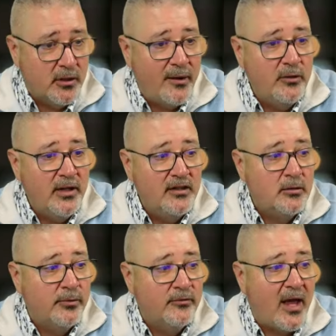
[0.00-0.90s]
I will need to
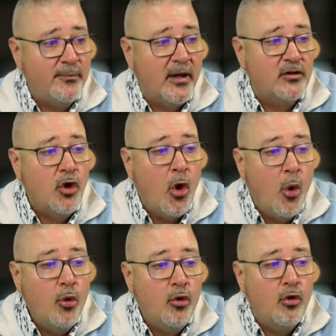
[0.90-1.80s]
provide my
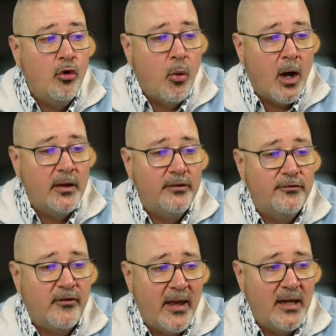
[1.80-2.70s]
total
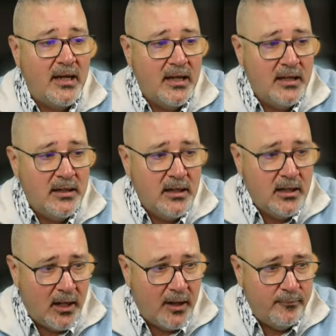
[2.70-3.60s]
qualifying
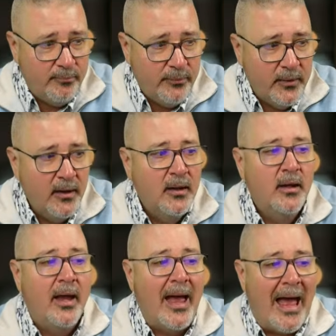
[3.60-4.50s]
income
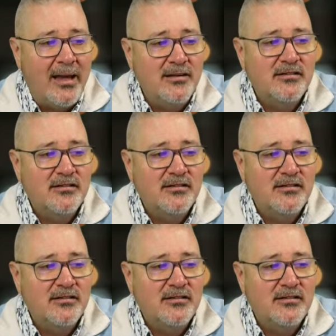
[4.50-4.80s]
as